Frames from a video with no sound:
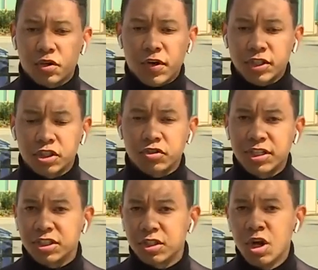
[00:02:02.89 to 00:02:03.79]
on your
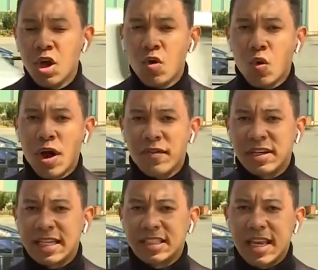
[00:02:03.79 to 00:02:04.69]
registration. We'll have a
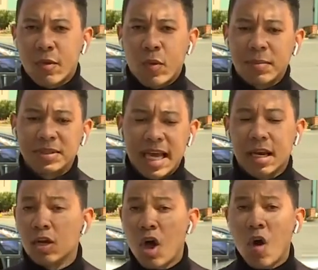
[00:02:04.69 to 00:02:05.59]
link to that website
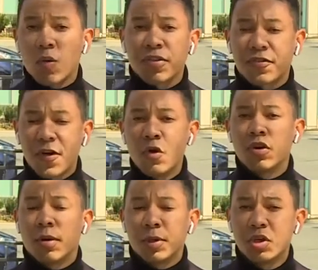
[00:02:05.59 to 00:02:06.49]
along with the
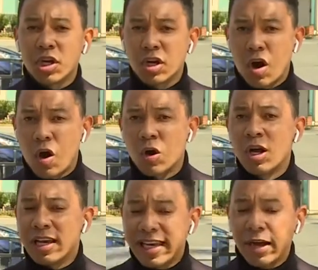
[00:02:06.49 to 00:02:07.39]
phone number you can call
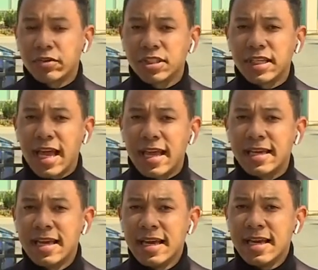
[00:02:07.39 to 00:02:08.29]
later
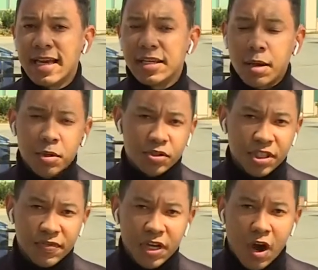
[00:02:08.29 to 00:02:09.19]
today at
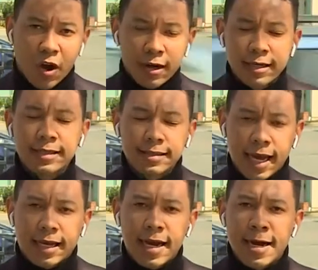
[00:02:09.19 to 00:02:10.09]

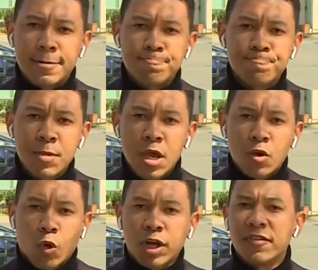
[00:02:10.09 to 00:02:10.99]
WTVR.com.
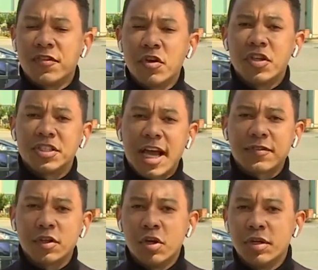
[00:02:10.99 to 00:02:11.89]
Working for you this
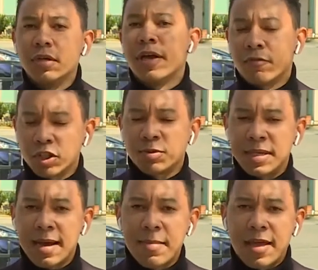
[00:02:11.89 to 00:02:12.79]
afternoon in
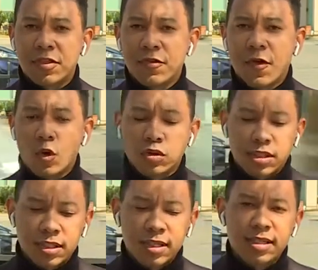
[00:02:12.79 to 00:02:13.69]
Richmond, I'm Matthew
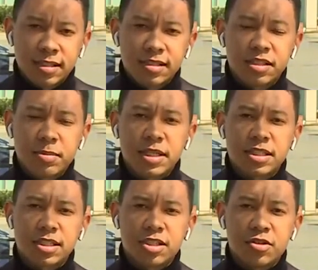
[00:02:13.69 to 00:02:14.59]
Foltz, CBS 6